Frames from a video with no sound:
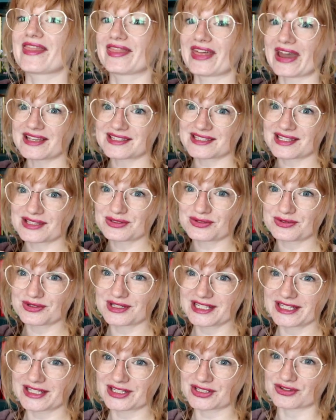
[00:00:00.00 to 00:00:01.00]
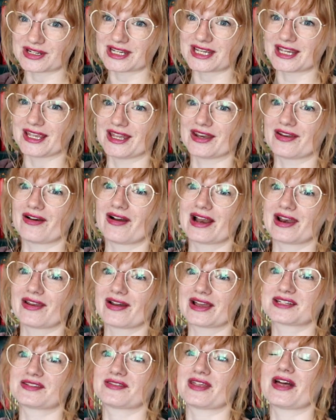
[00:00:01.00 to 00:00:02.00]
That sounds really intriguing. I
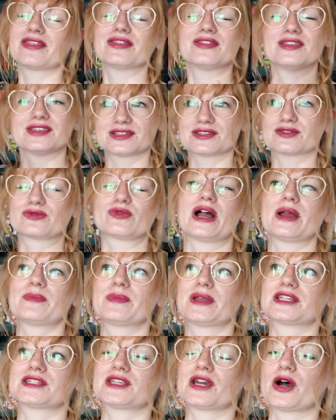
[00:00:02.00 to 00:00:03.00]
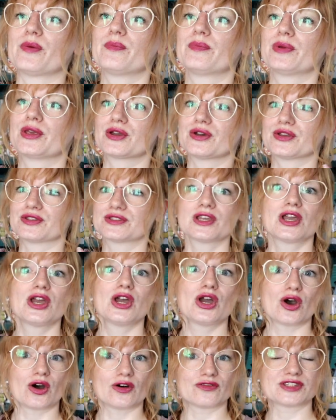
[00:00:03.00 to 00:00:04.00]
liked that. This is why I picked it up, because
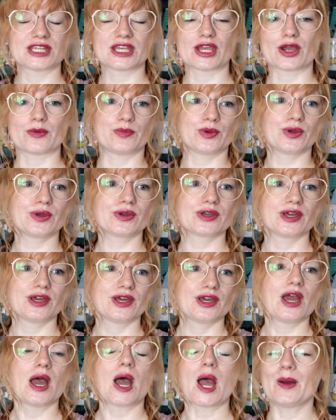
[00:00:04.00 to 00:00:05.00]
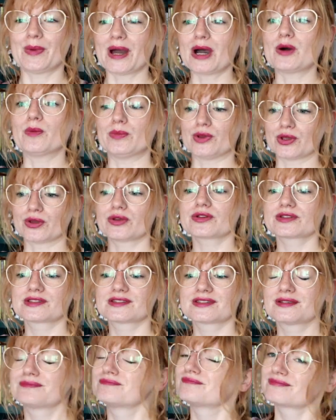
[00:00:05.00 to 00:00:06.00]
obviously a book about
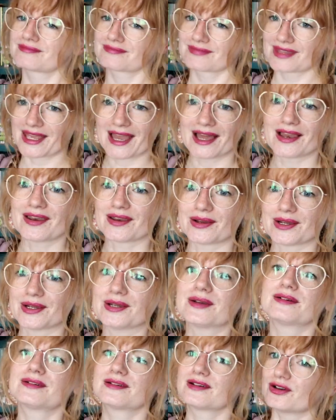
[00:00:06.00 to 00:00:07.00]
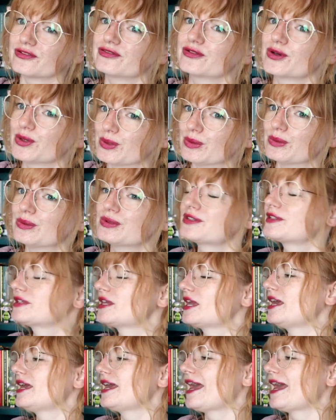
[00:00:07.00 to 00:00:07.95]
books, hello, of course.